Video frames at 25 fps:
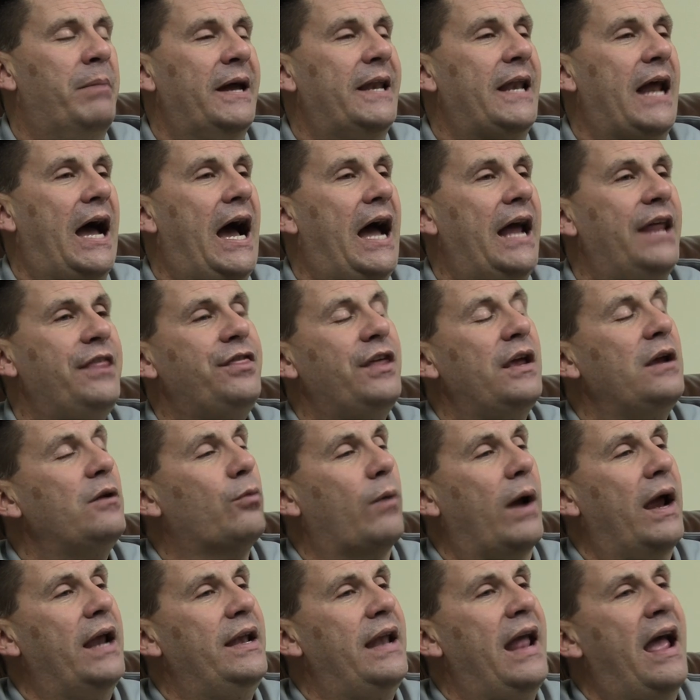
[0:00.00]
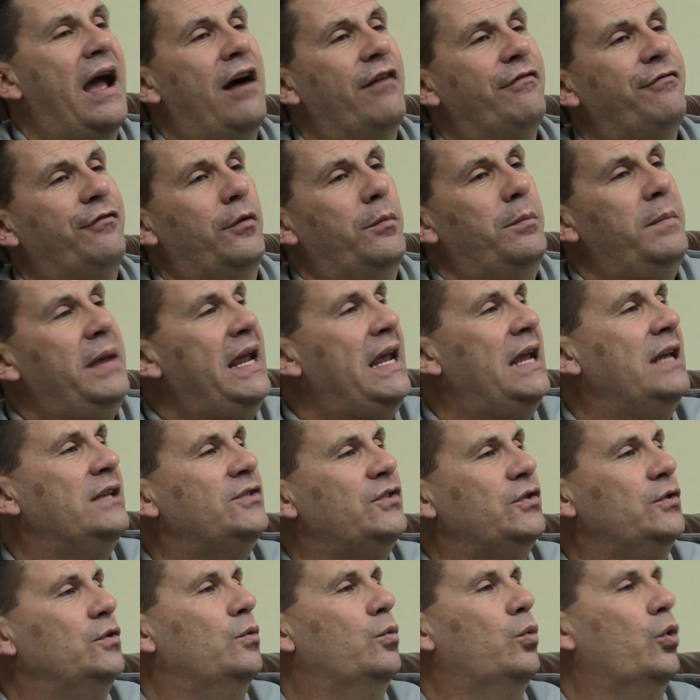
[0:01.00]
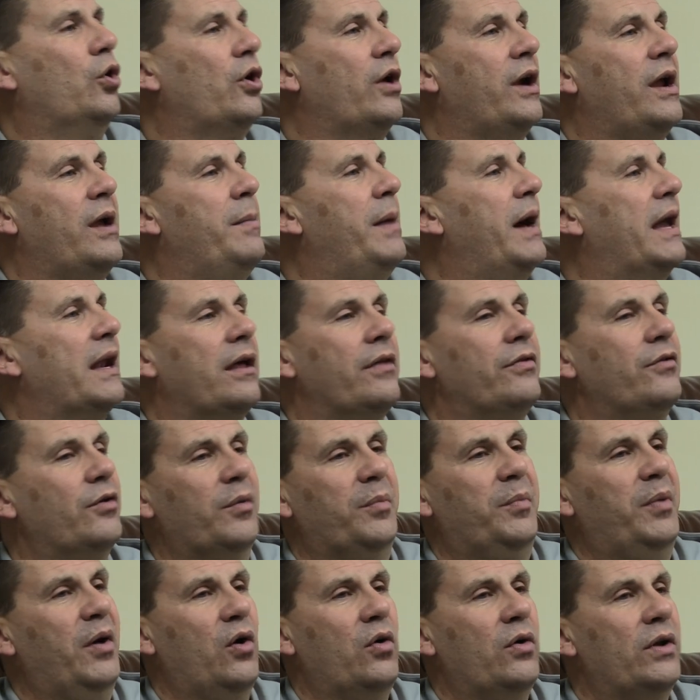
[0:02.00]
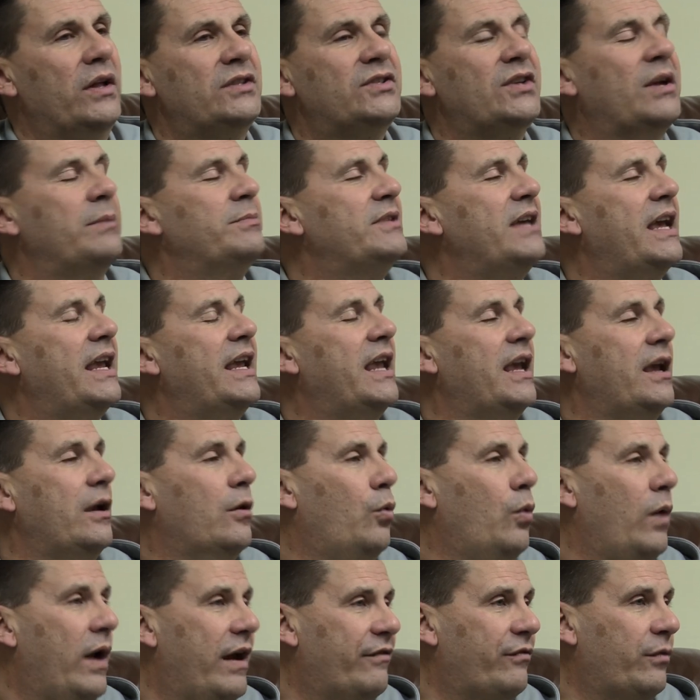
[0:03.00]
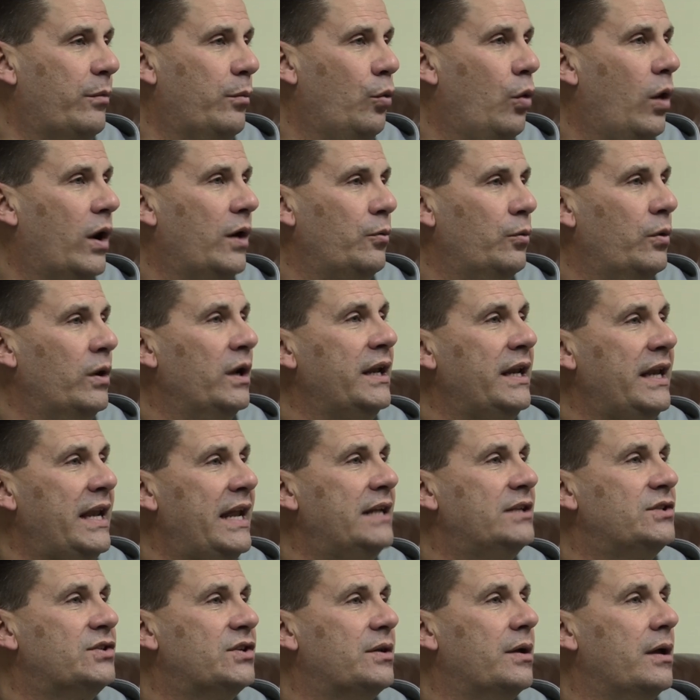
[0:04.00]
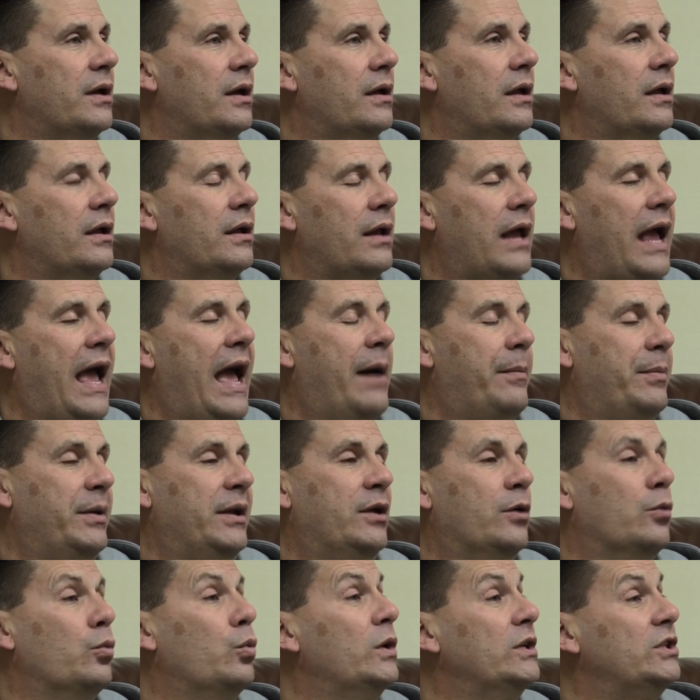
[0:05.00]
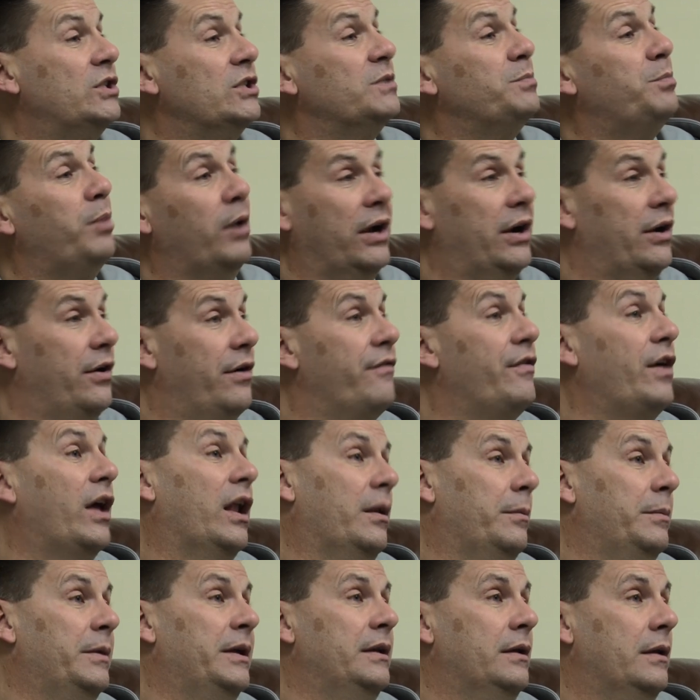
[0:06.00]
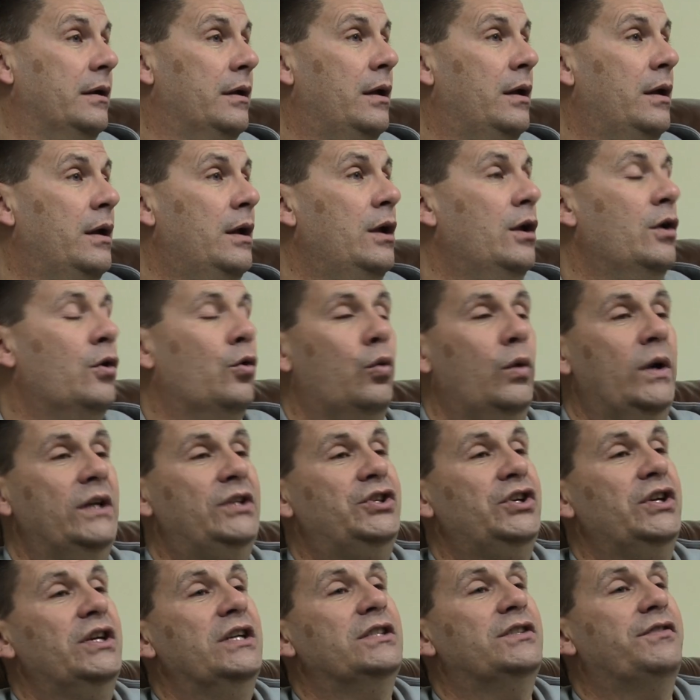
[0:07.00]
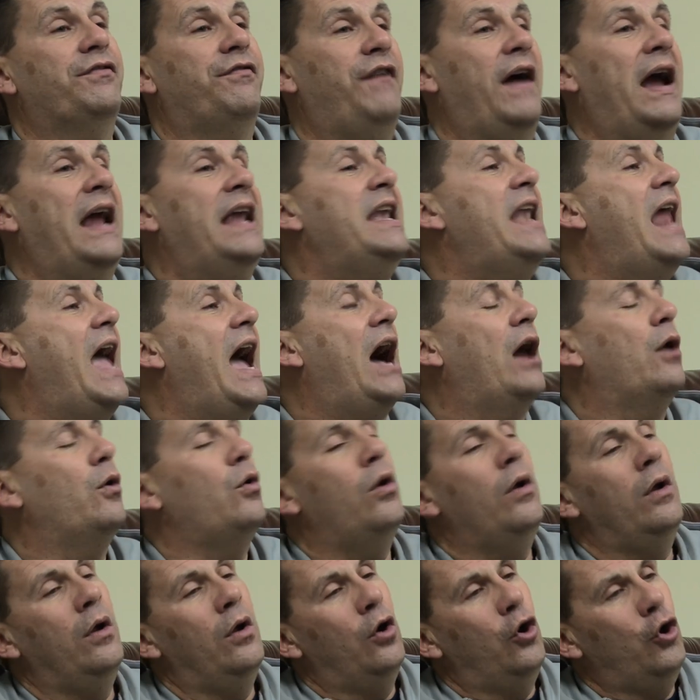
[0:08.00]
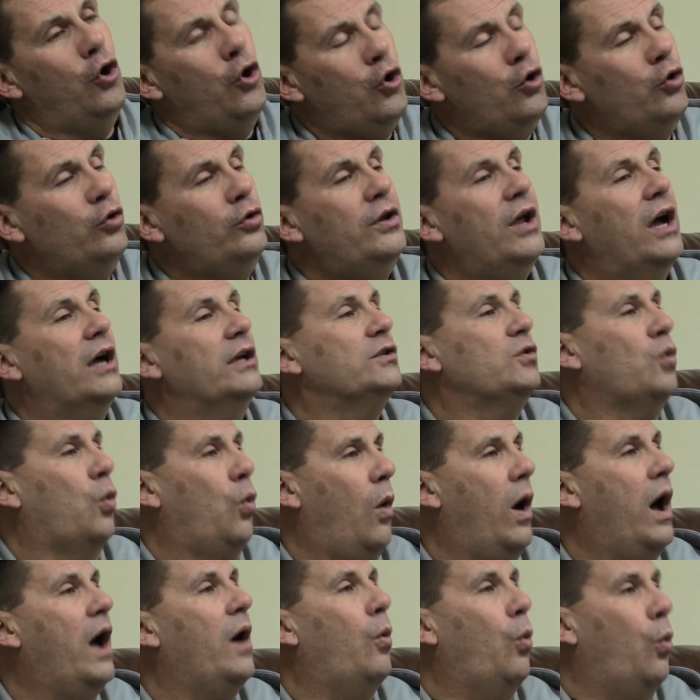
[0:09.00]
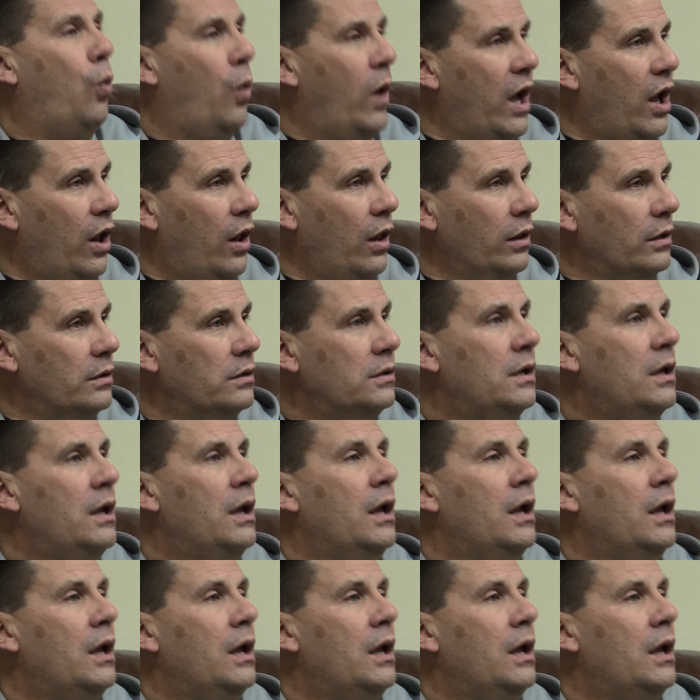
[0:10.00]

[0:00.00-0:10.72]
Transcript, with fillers: but I think right now, for me to worry about other opponents, I'm taking away from what really needs to uh, happen here, which is player development, which is find out who does what well.